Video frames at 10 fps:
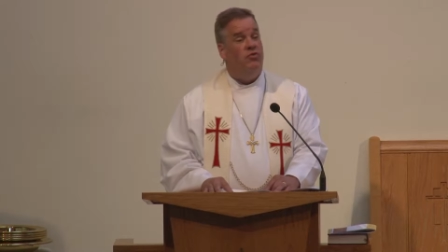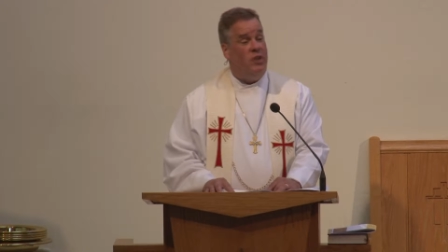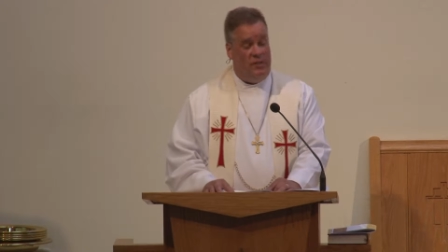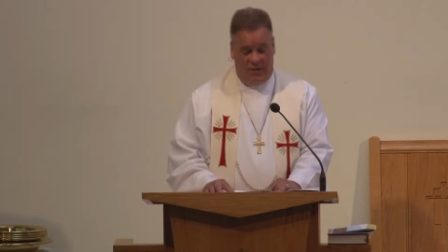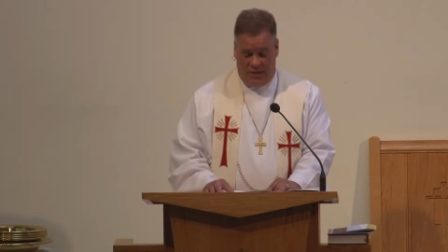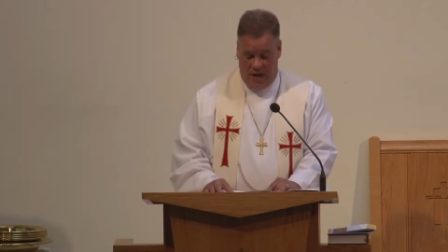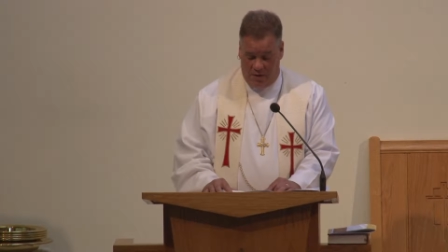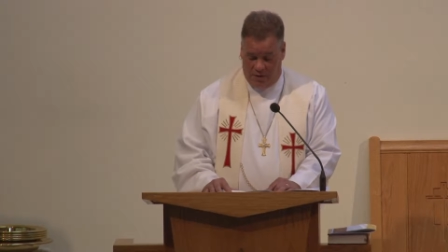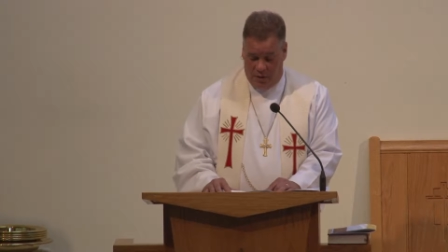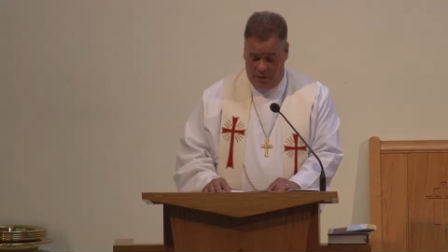Jesus
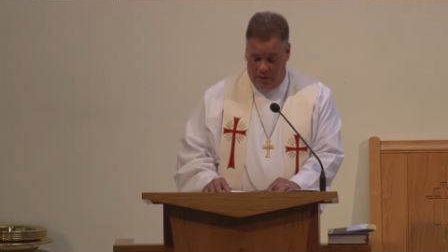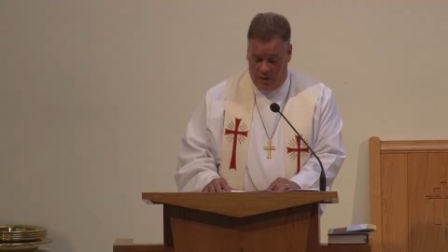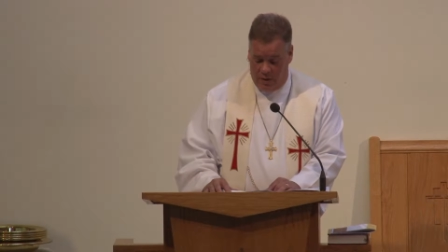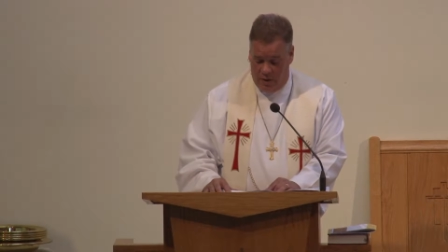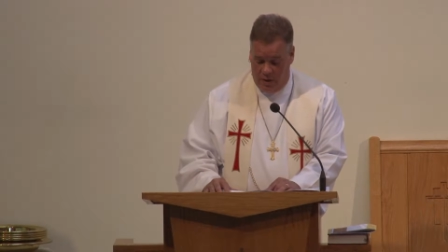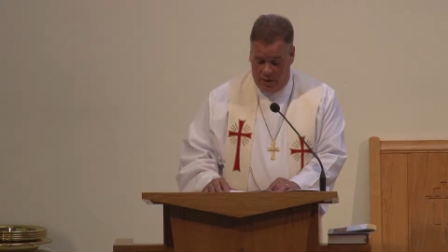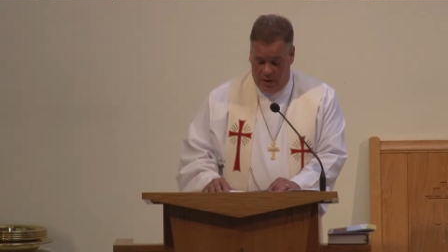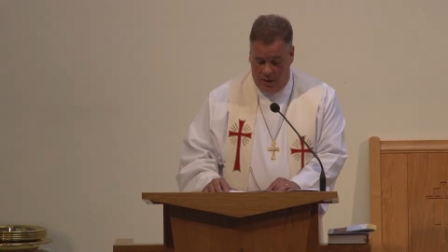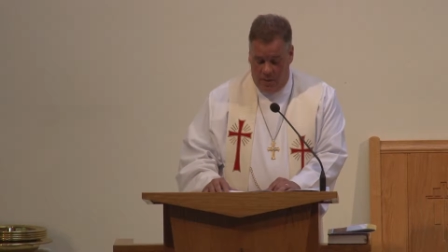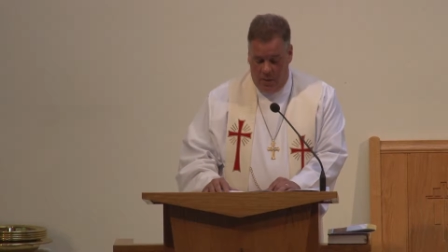answered,
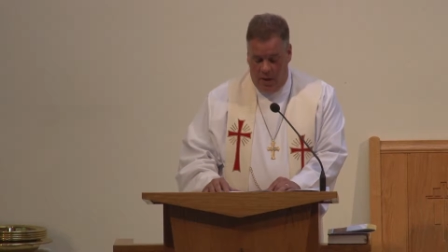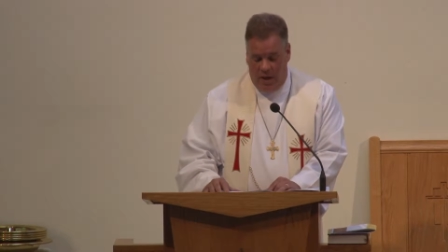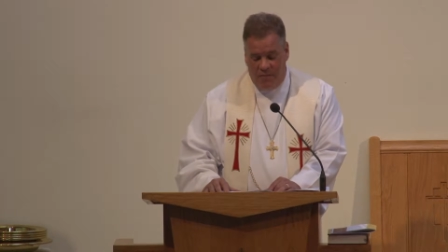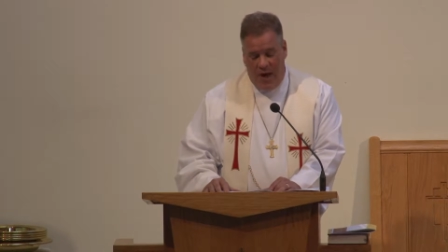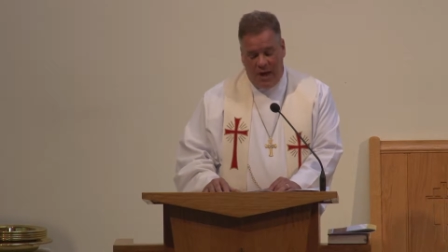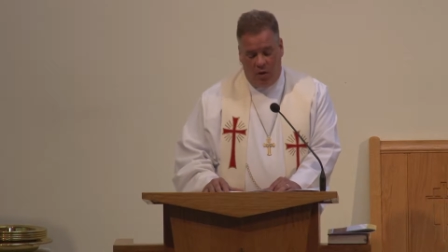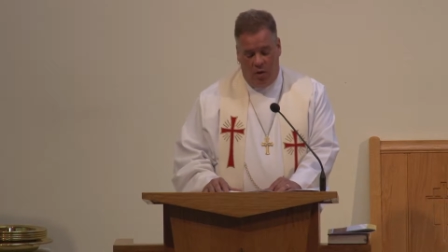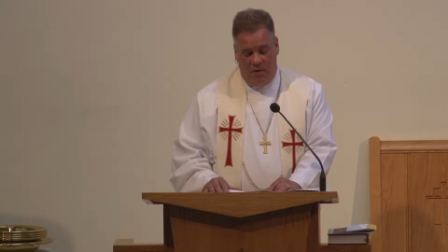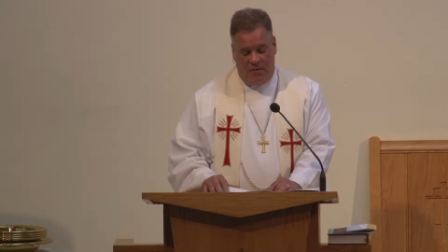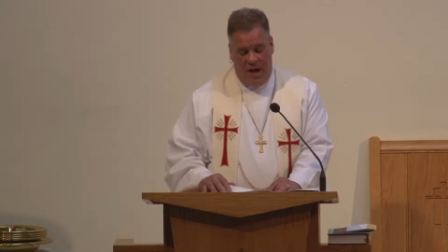If I
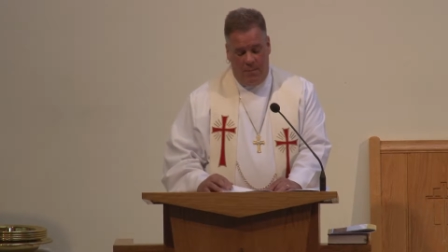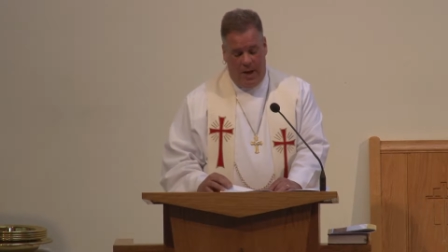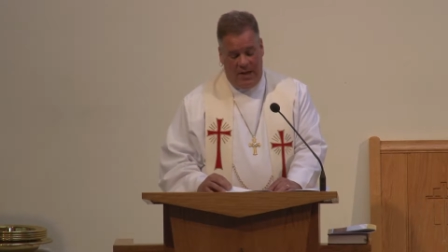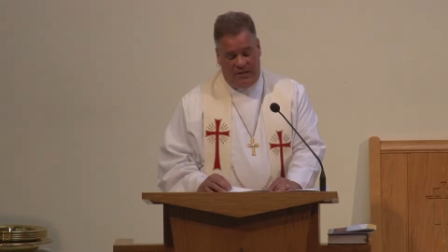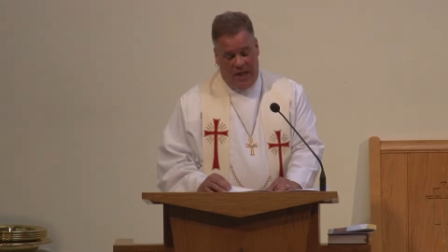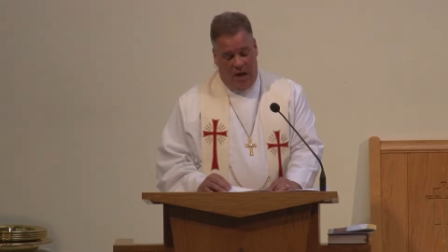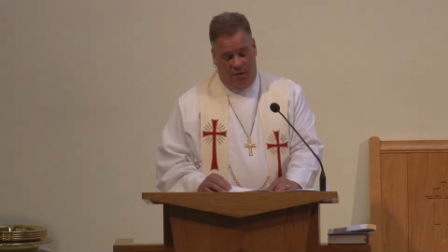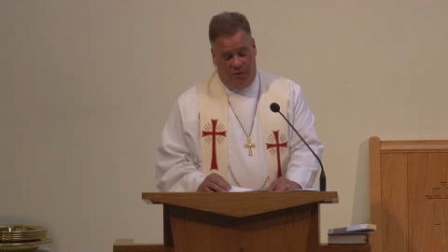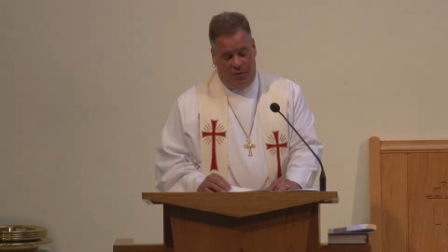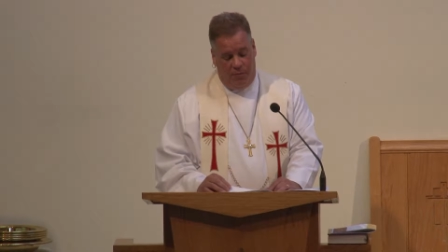glorify
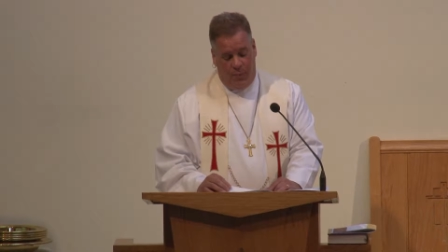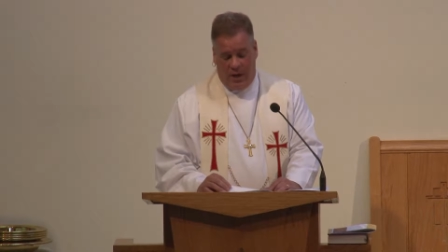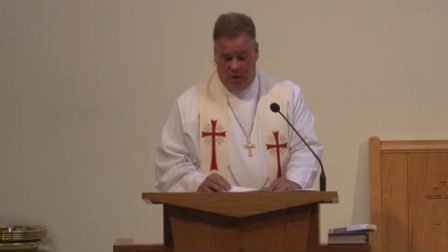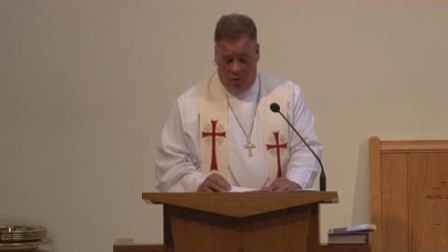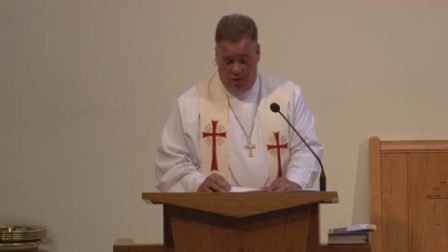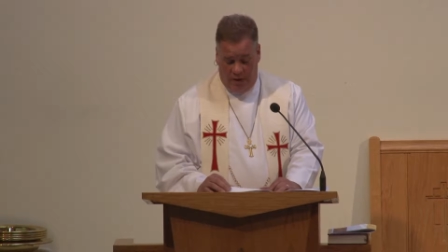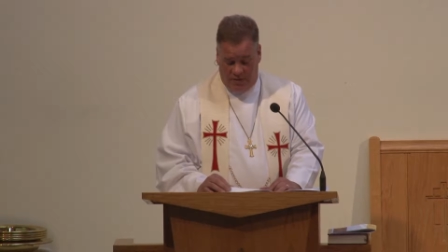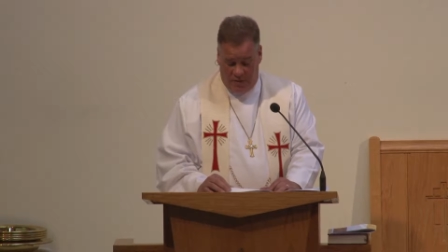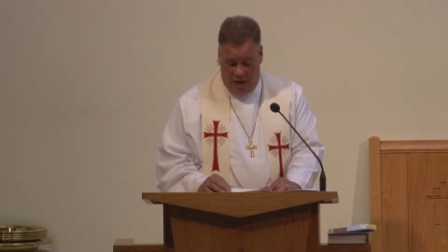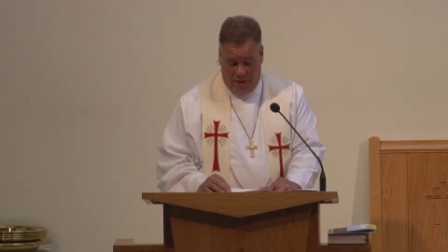myself, my glory
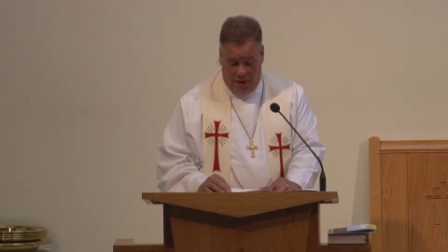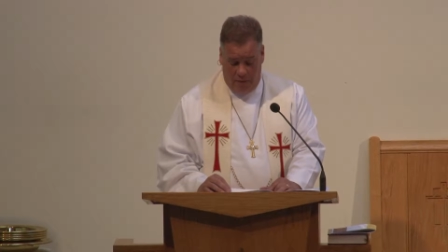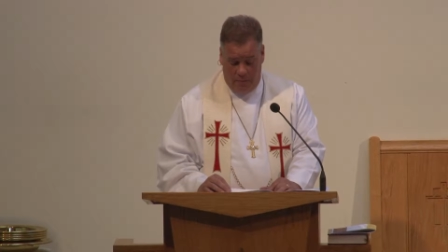is nothing.